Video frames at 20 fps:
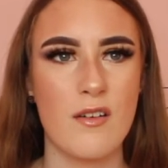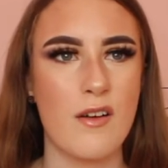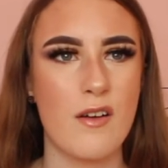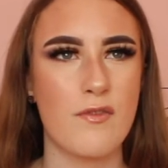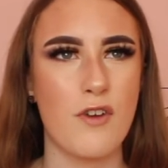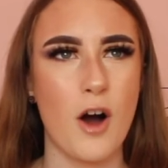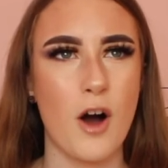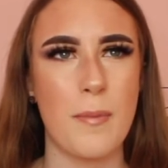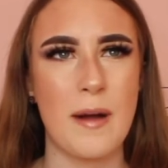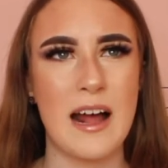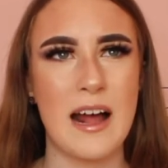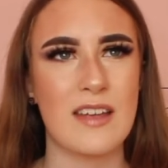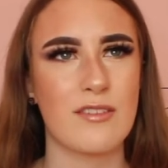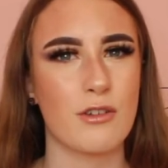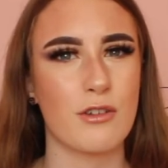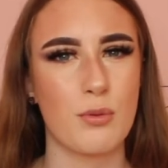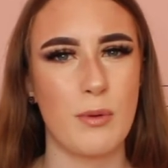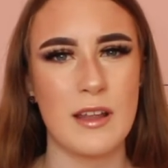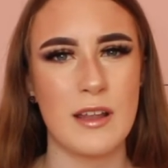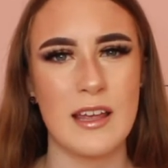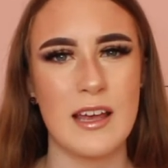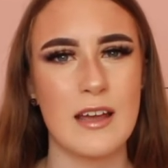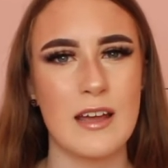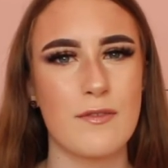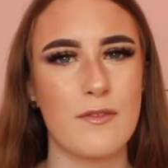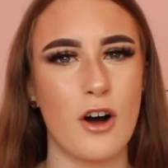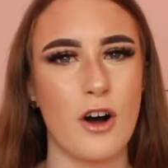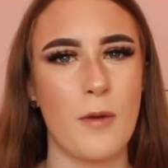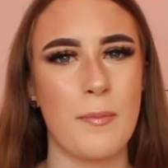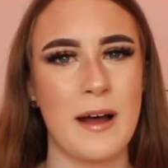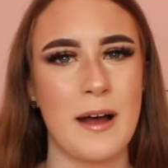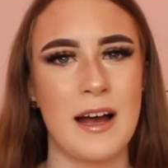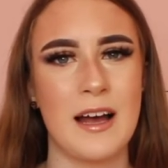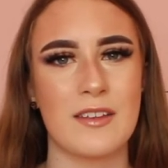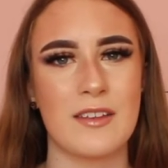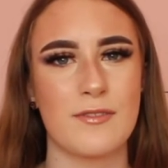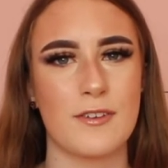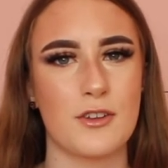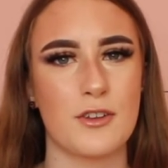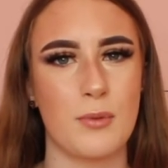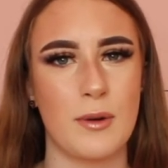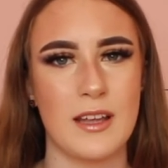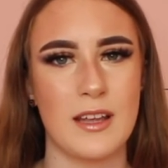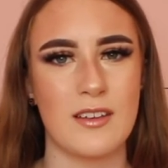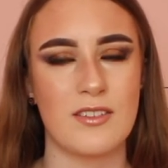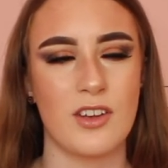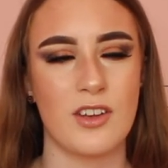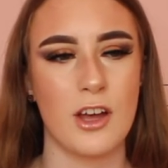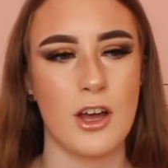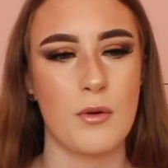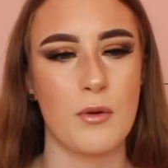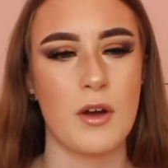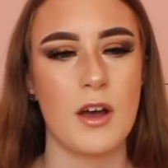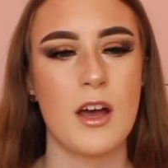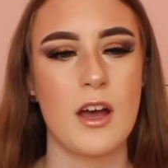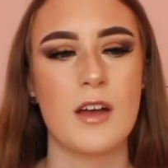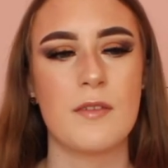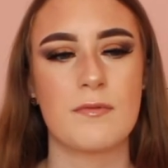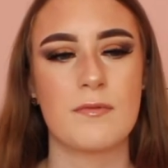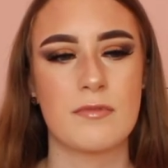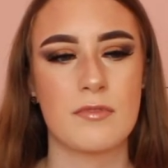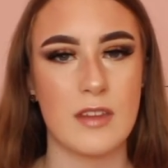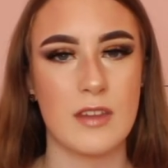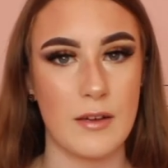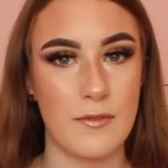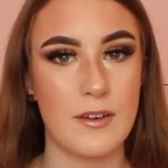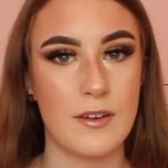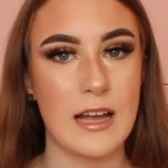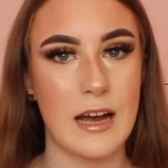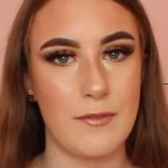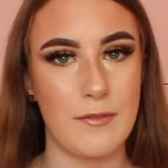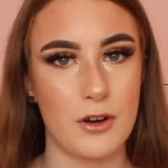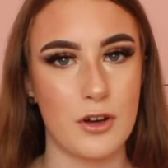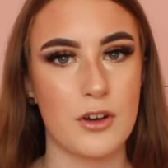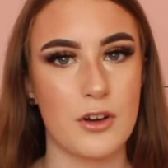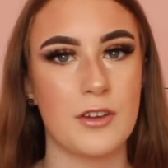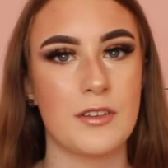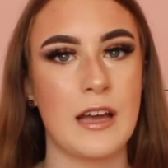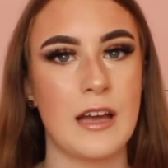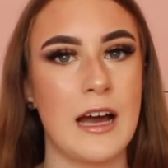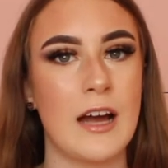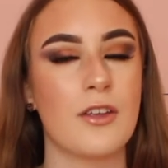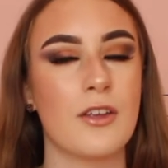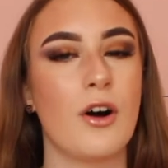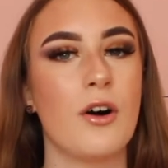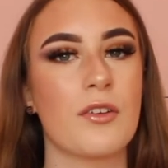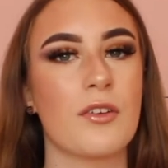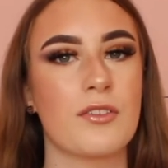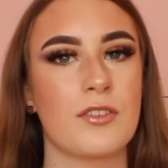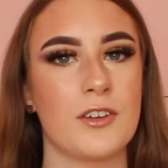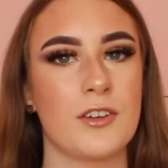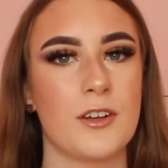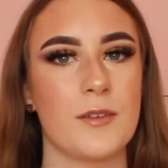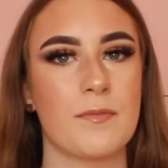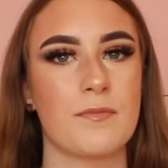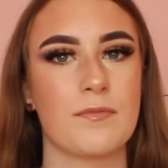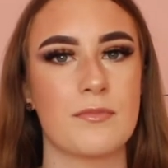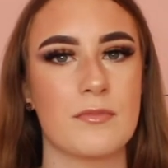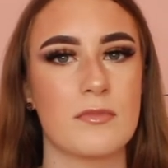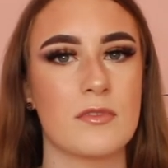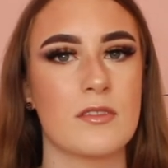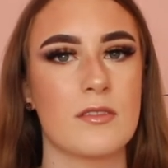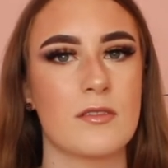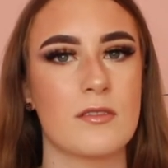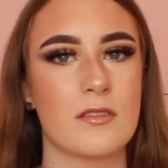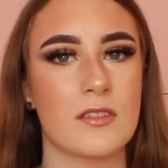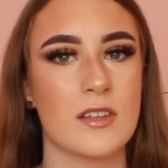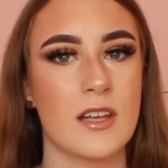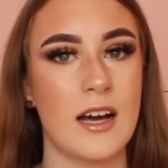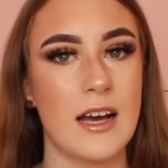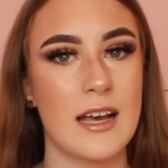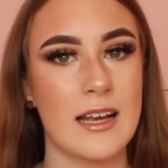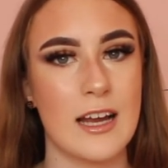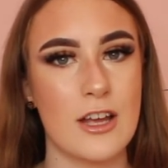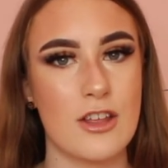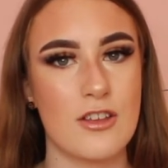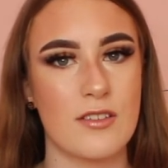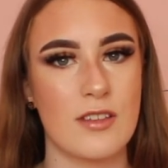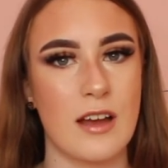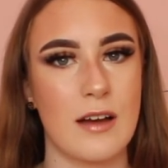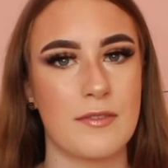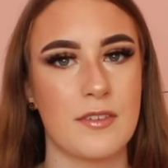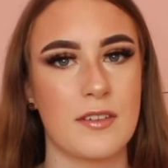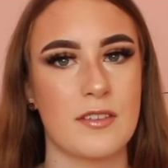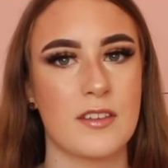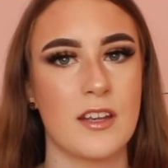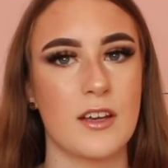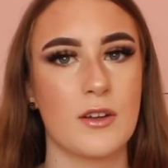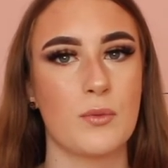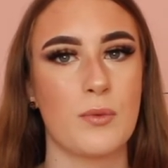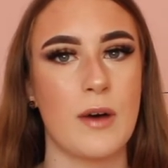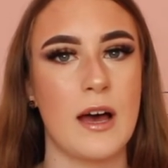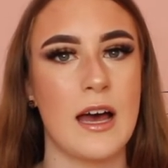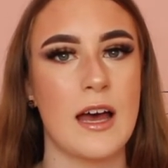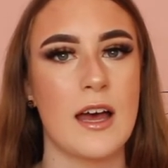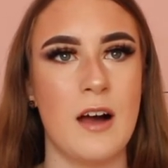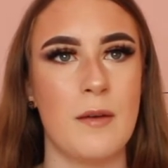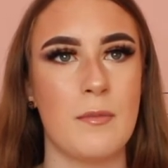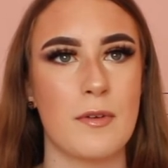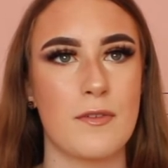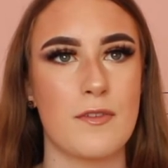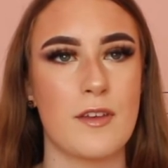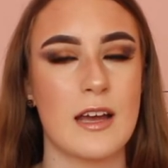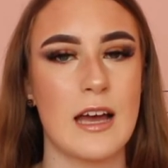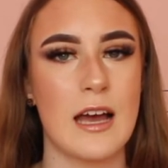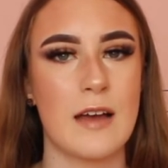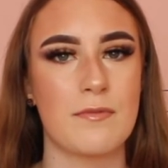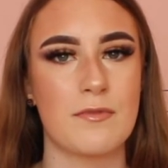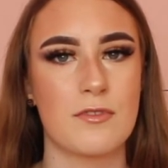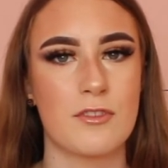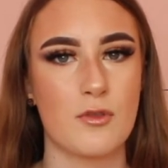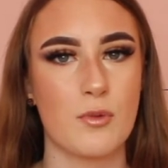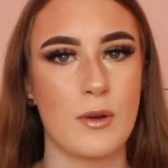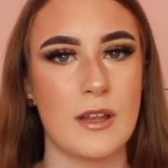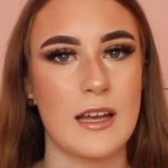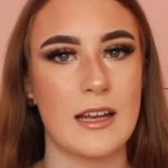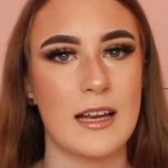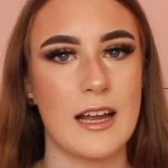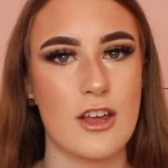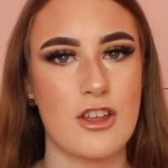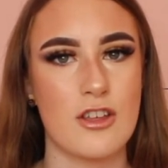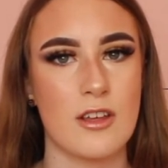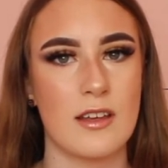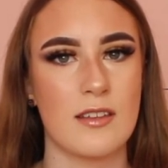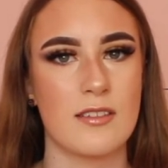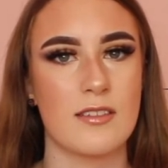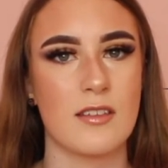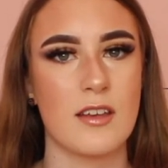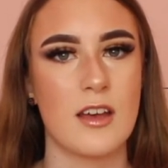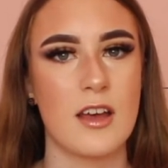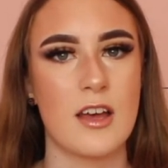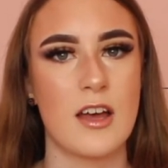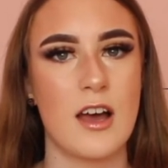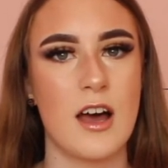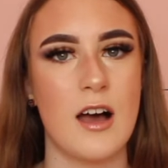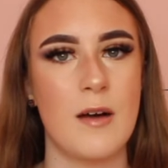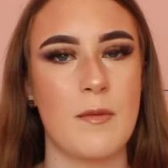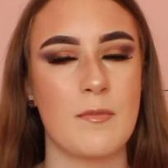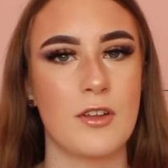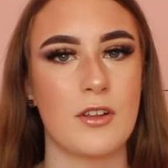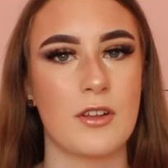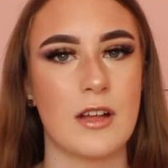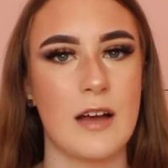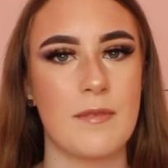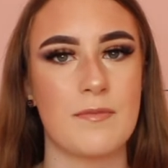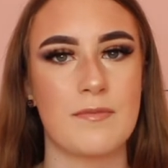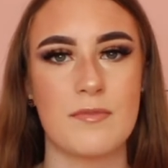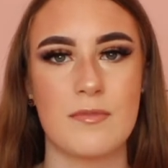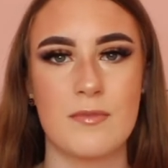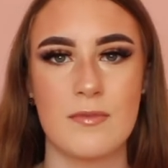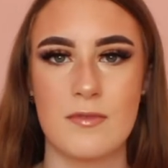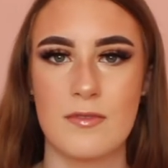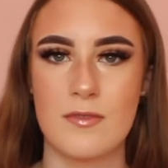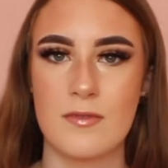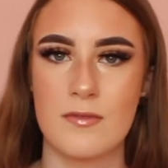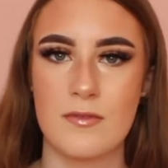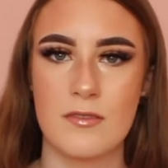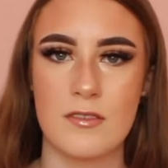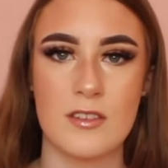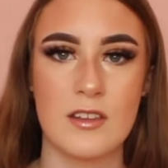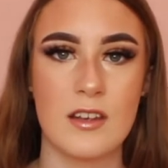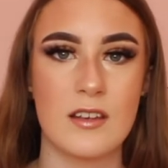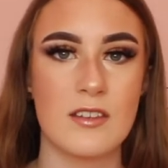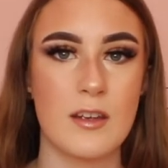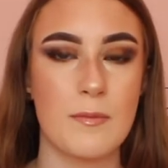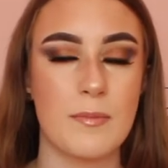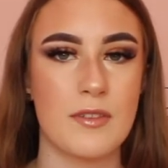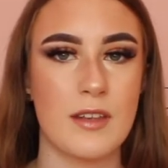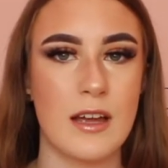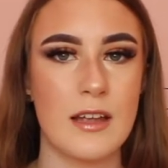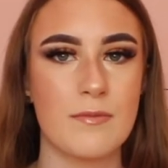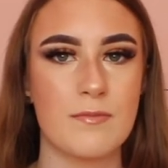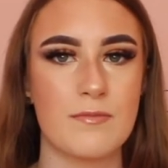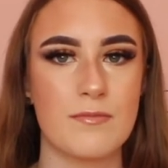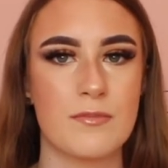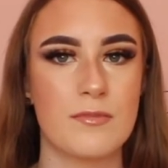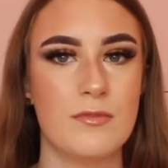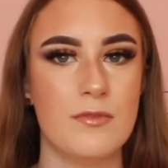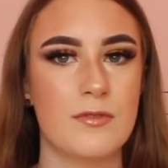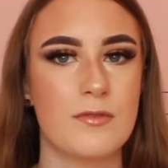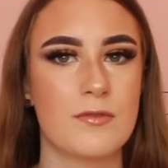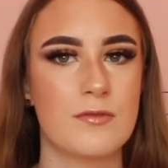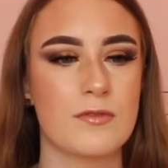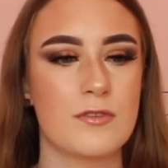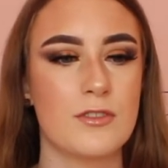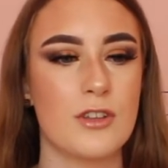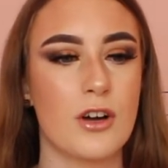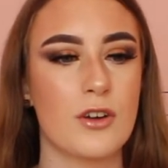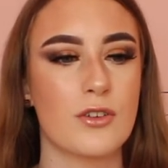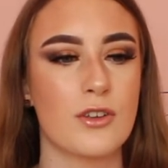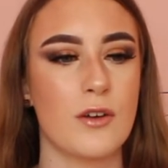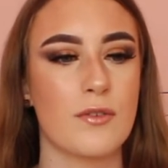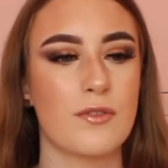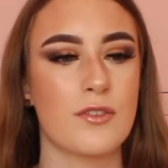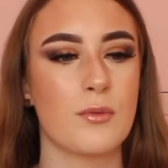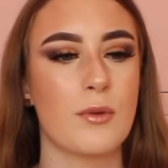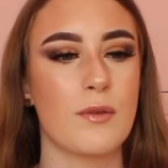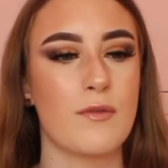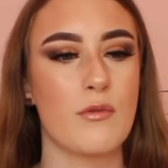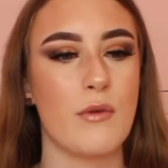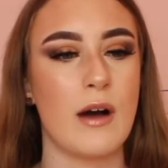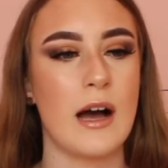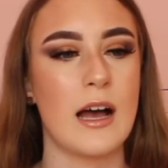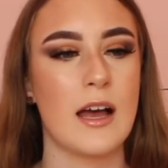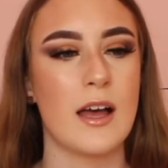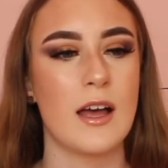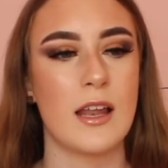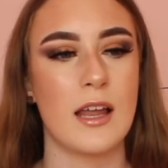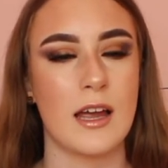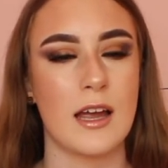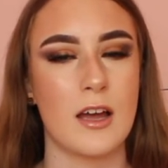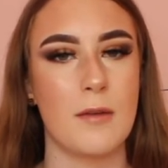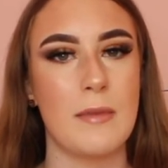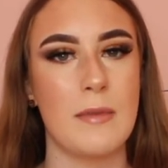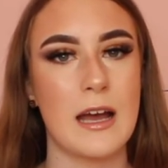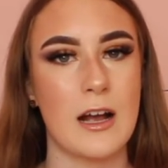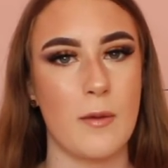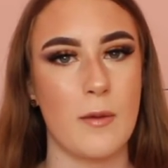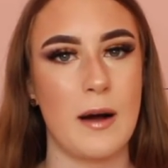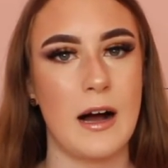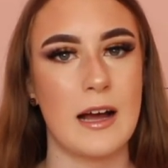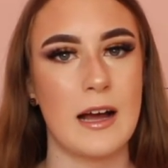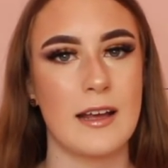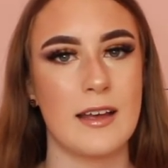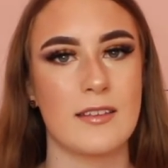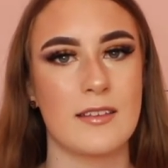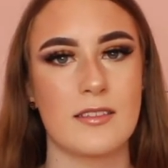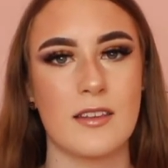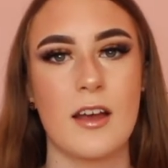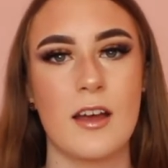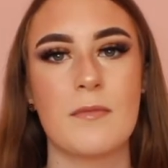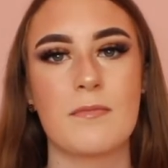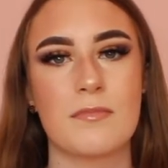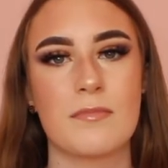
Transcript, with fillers: four pairs for 20 four pairs for 22 definitely have a look on there and also Tatti Lashes have this deal where um, if you get 20 lashes um, you'll get 60% knocked off so if you are like a makeup artist